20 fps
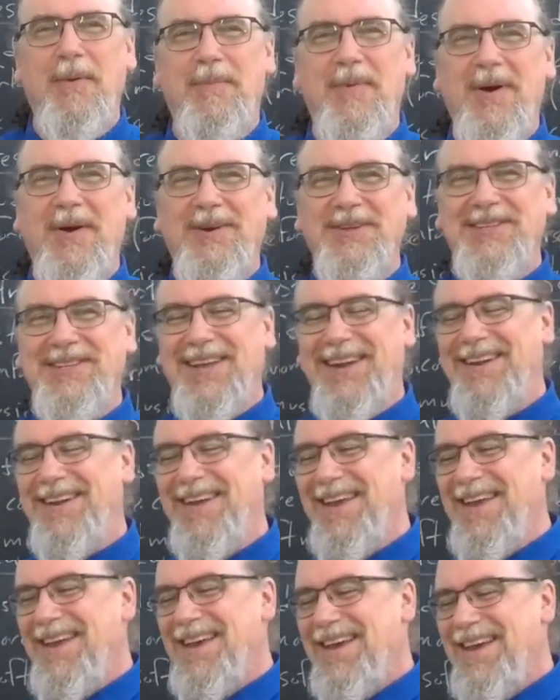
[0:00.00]
person.
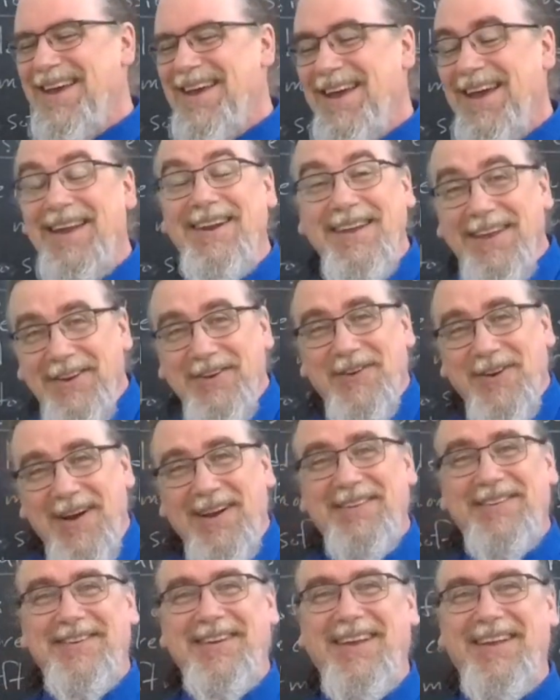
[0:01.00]
And
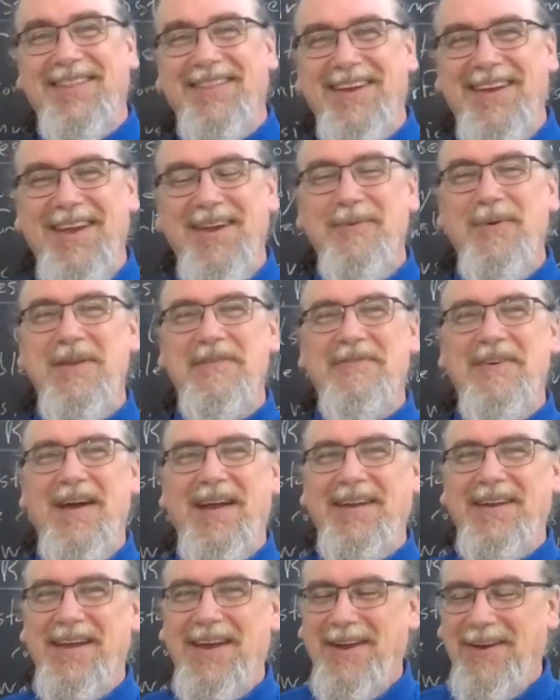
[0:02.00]
interestingly, we
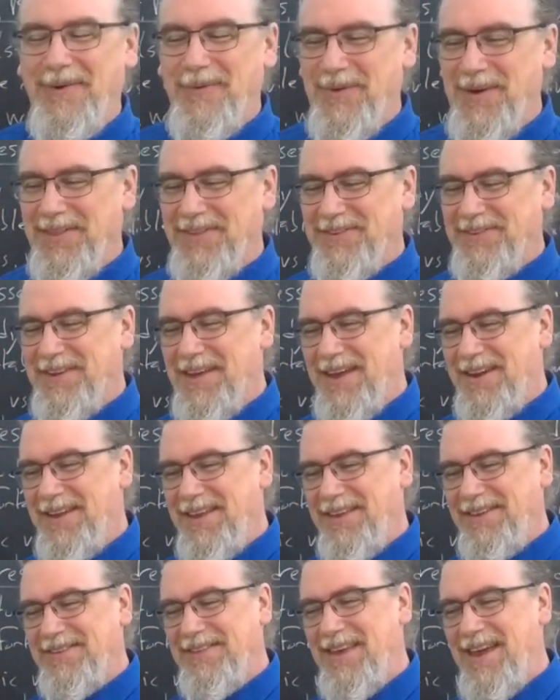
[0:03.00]
find out with
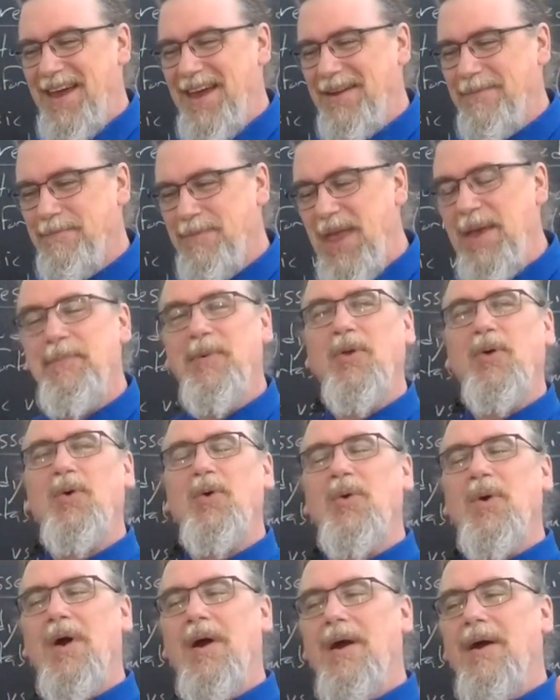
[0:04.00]
studies that people
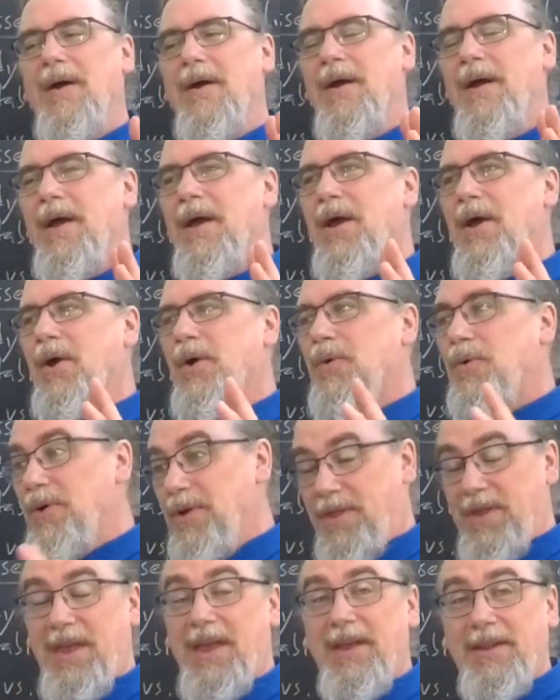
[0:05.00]
who are
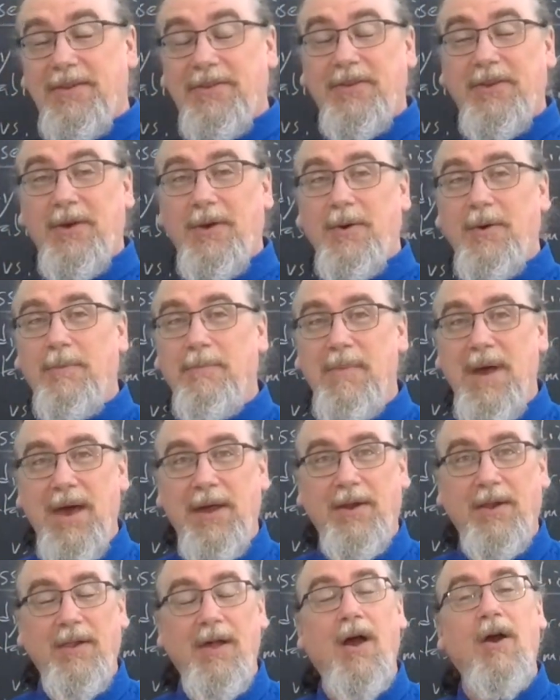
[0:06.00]
really into
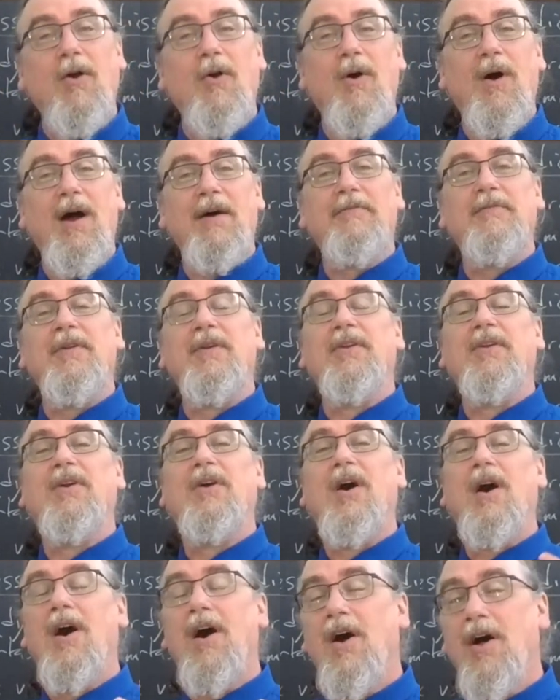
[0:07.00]
metal are often
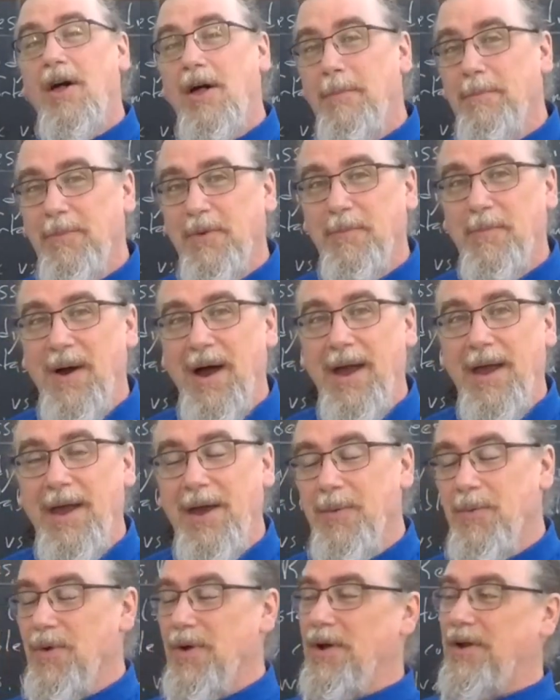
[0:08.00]
calmed by
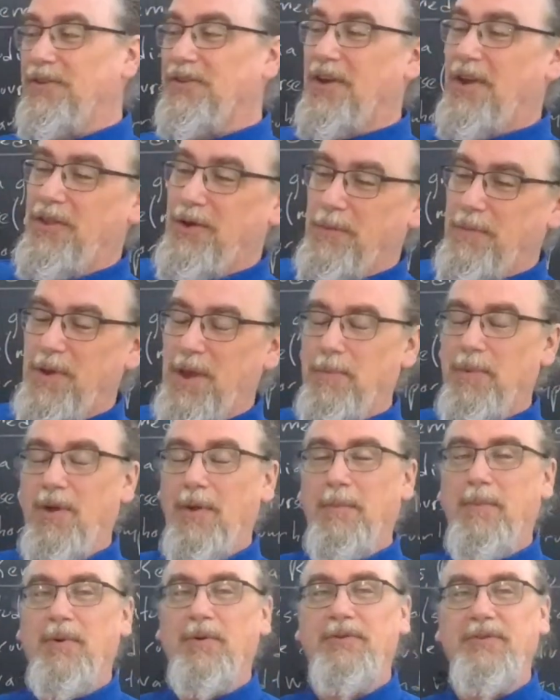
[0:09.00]
it, whereas other
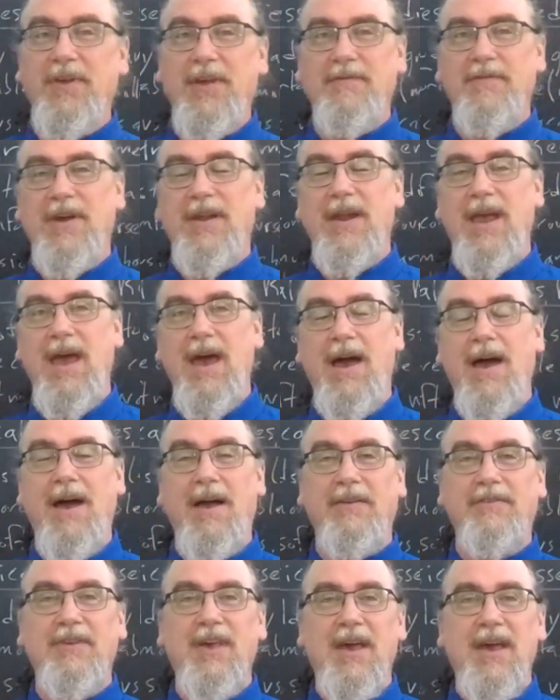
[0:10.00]
people perceive it
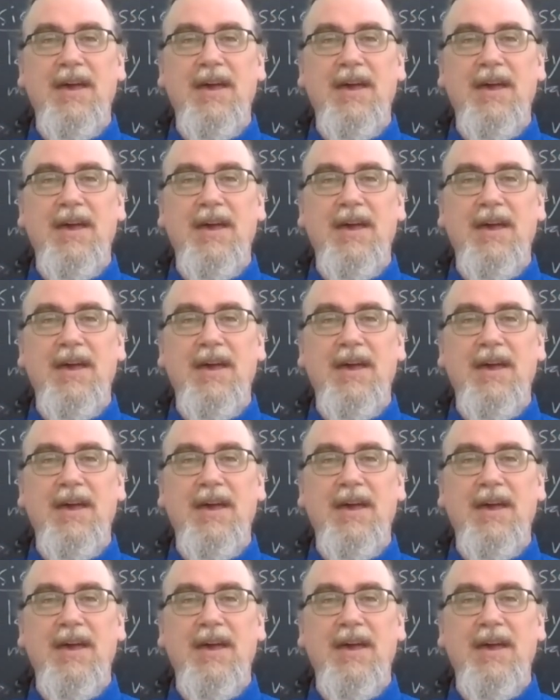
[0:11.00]
as